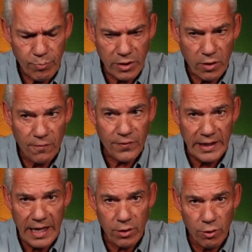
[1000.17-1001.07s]
don't
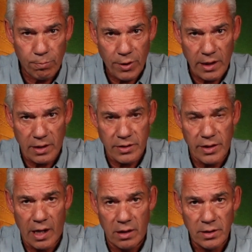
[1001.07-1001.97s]
forget who put us
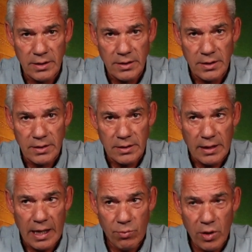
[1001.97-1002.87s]
there.
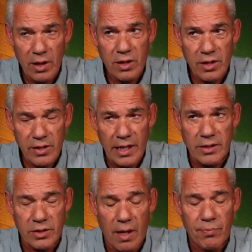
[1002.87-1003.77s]
I really think
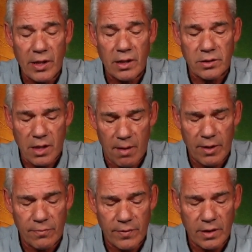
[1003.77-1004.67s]
something is
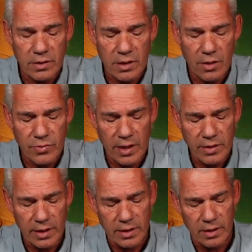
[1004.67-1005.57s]
coming for this country. I
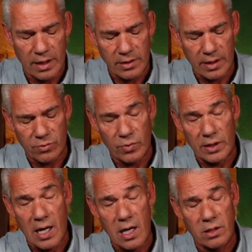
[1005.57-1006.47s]
think
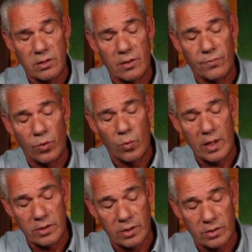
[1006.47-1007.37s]
regardless of who
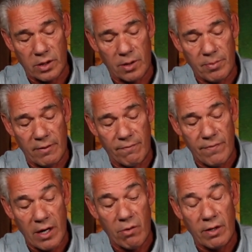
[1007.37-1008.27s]
wins, it's going to be a
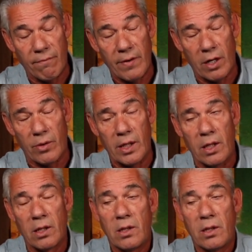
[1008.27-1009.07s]
very, very